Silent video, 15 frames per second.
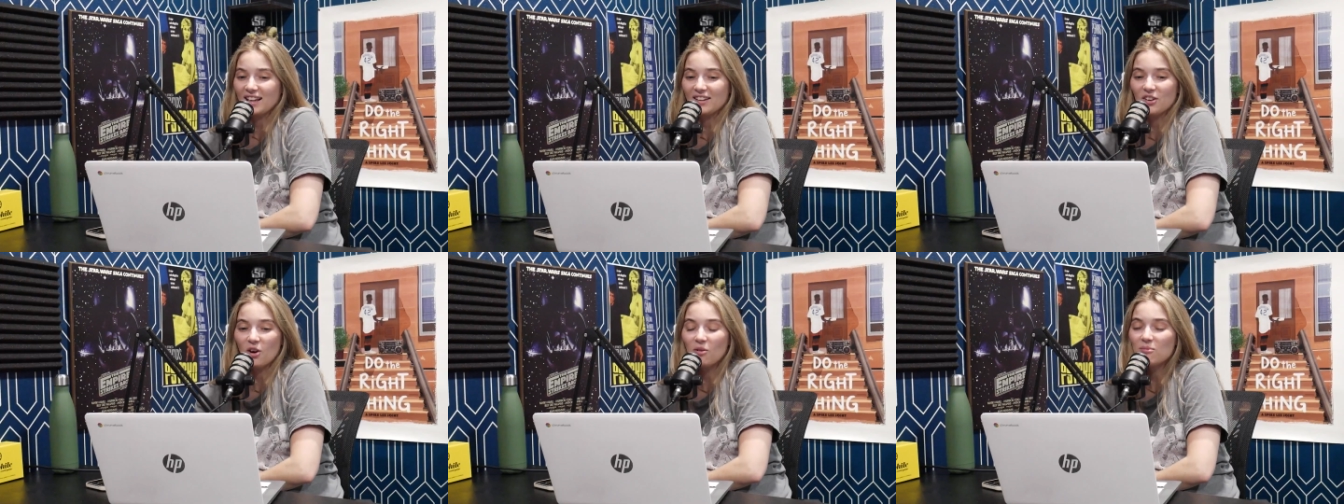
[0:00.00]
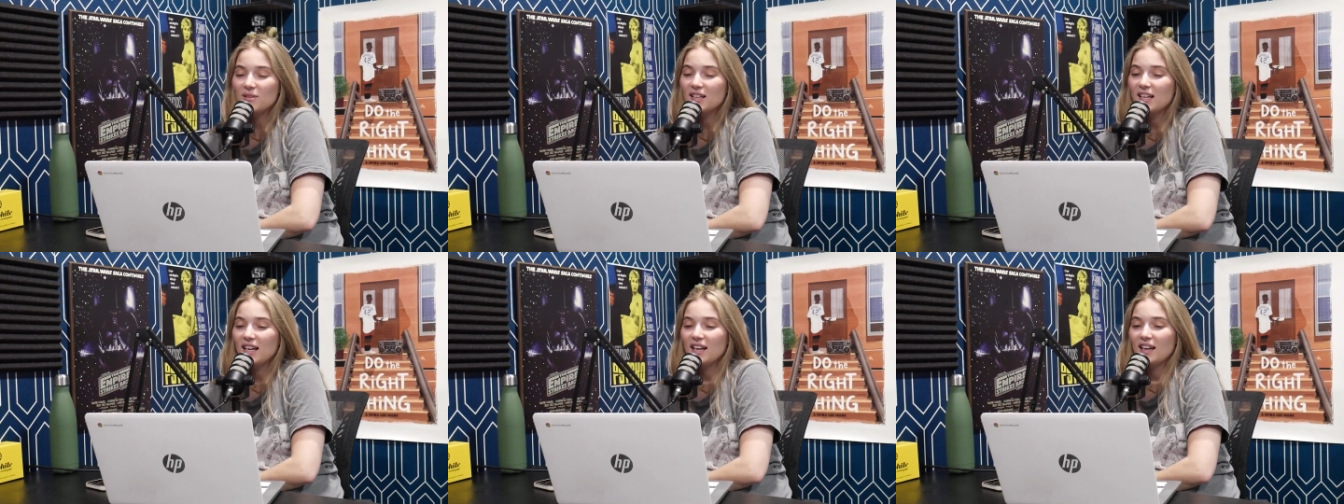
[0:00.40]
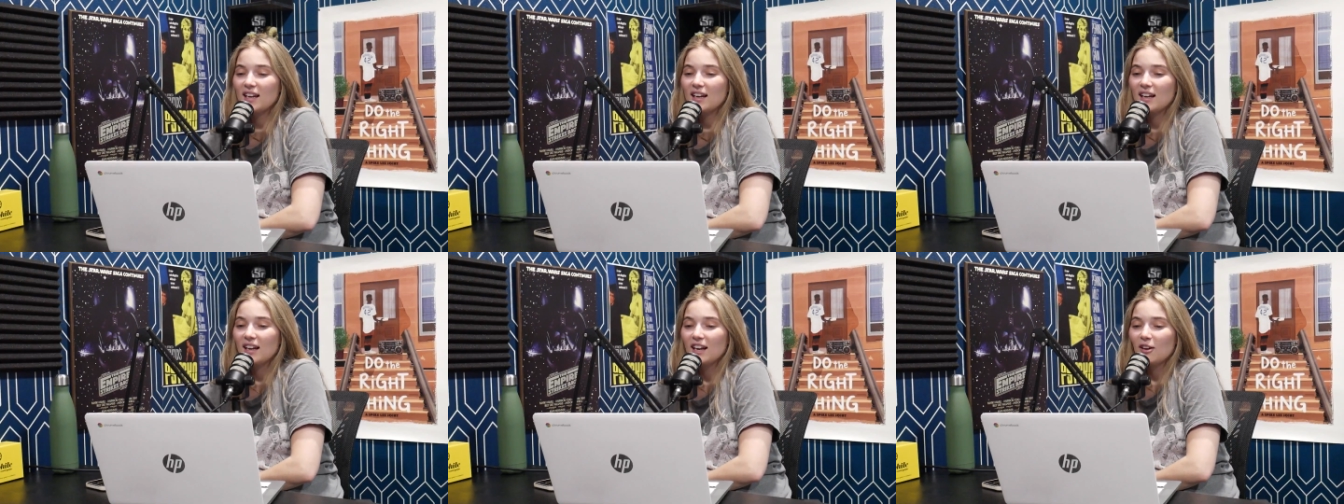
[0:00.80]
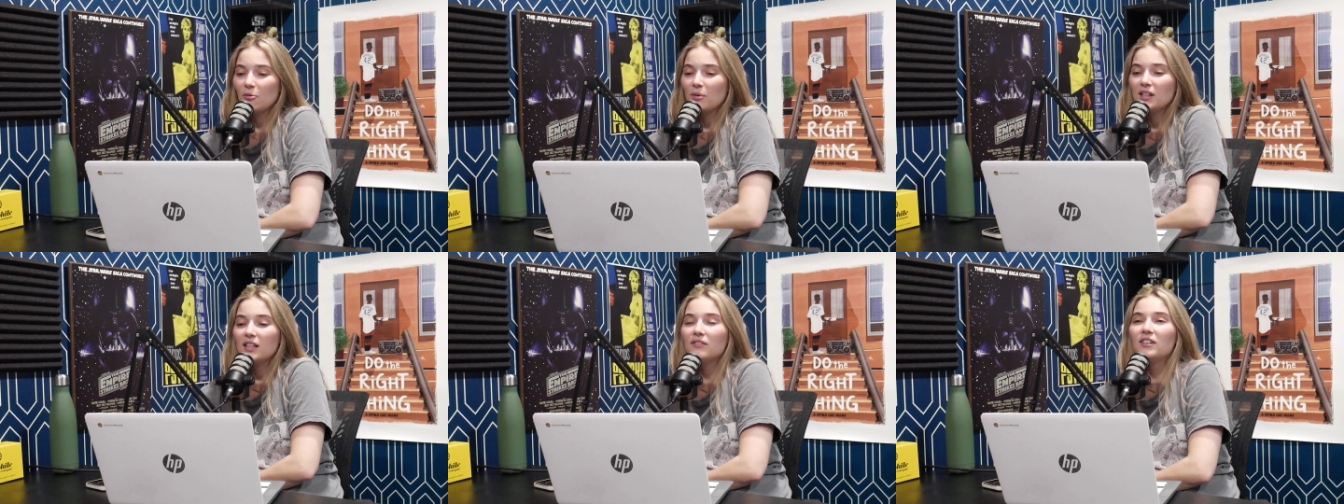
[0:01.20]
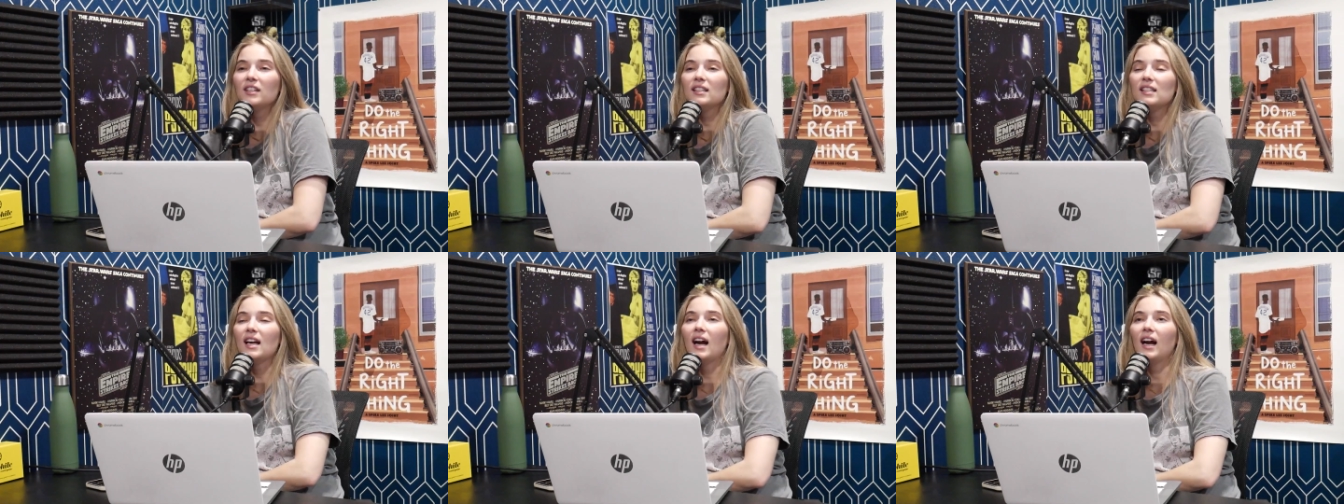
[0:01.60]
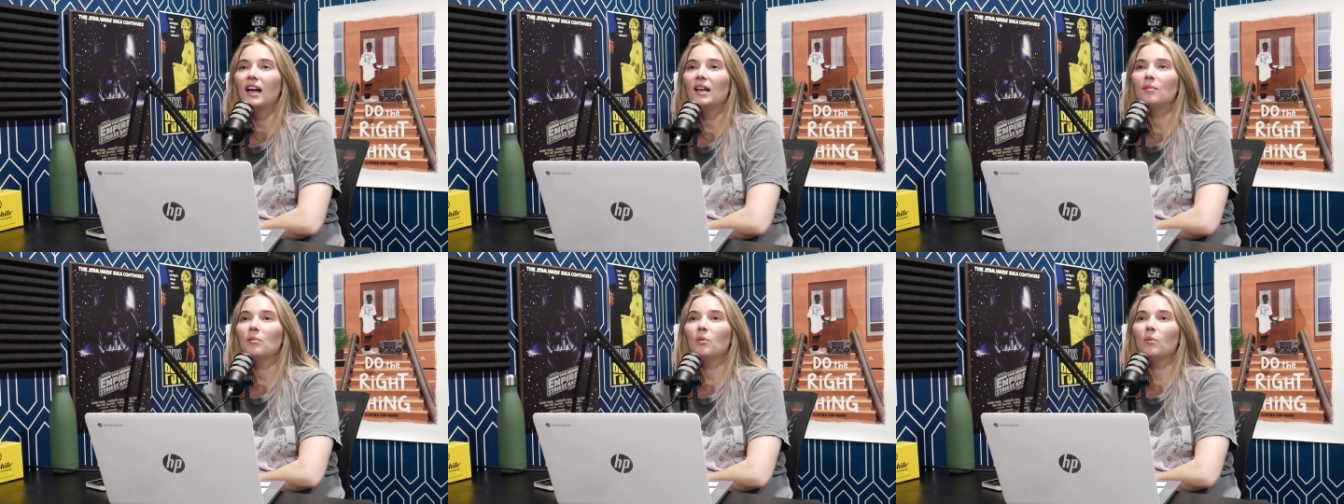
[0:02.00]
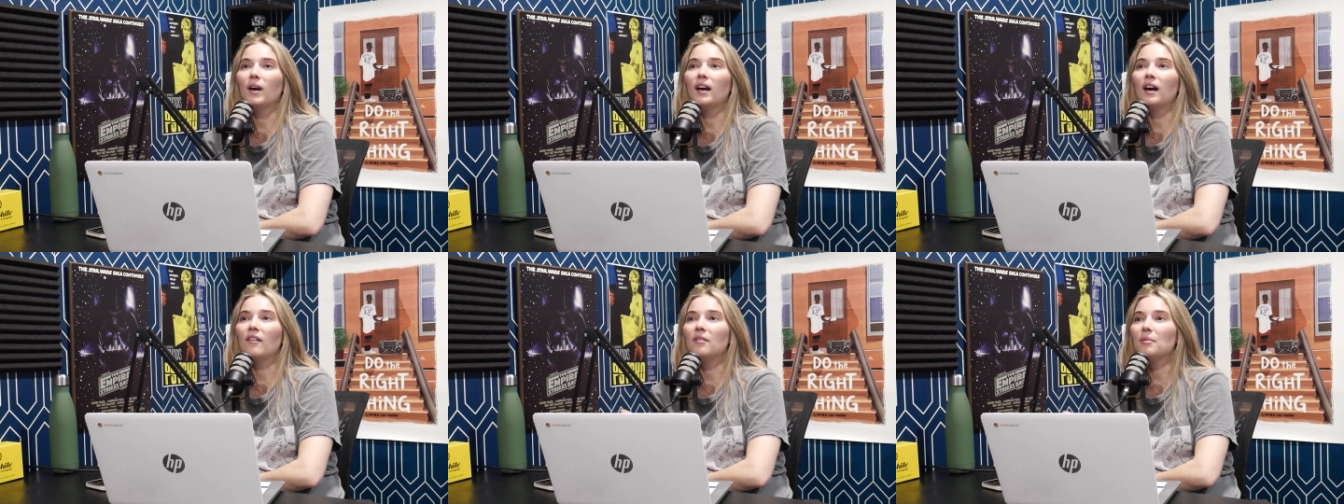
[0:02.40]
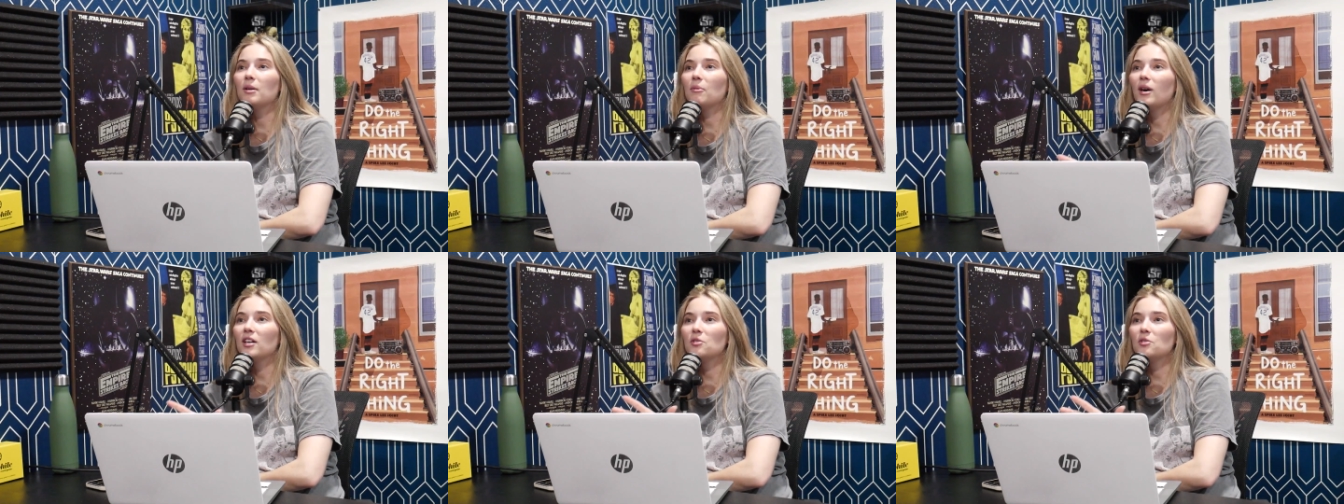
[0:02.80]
we live at a time where everybody